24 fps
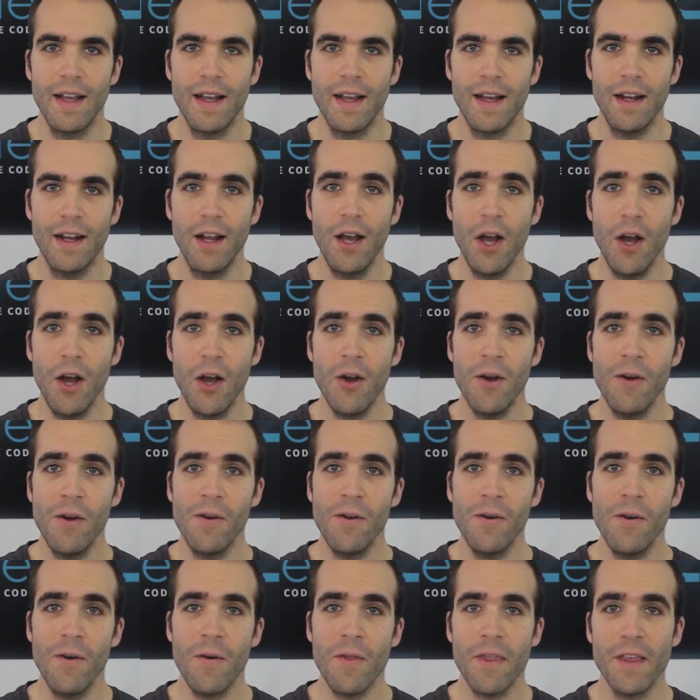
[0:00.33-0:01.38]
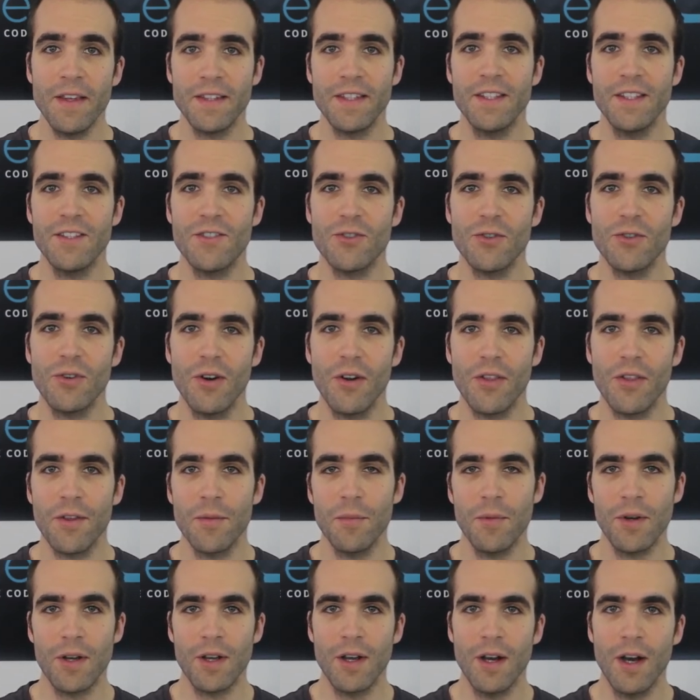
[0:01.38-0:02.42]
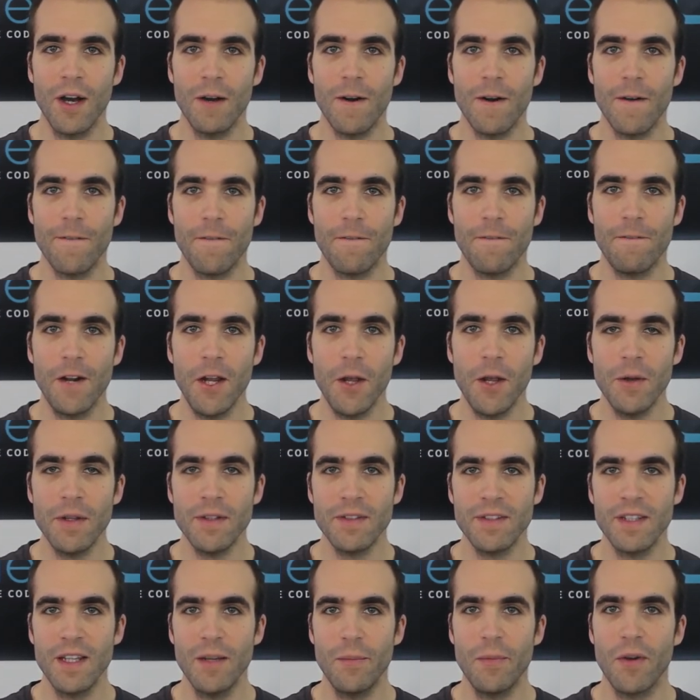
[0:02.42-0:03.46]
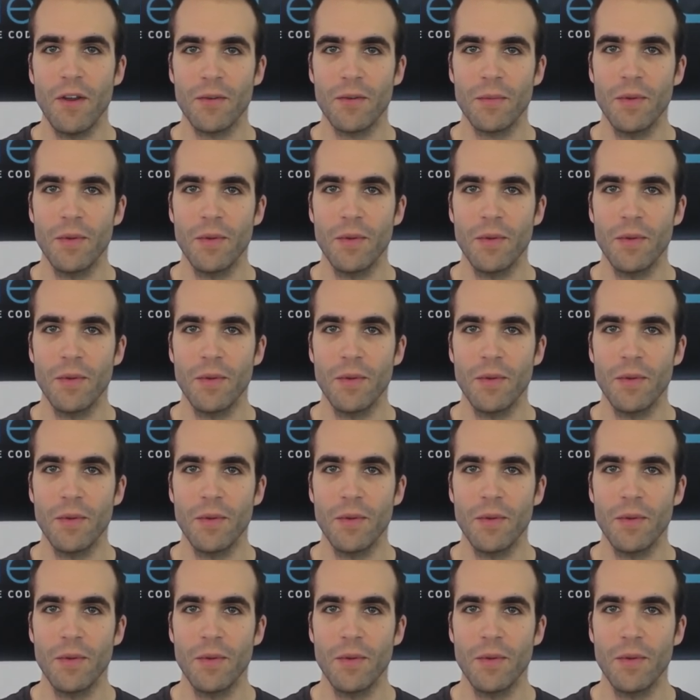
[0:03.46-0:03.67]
Hello, this is Jonathan Bukara for Fluent C++.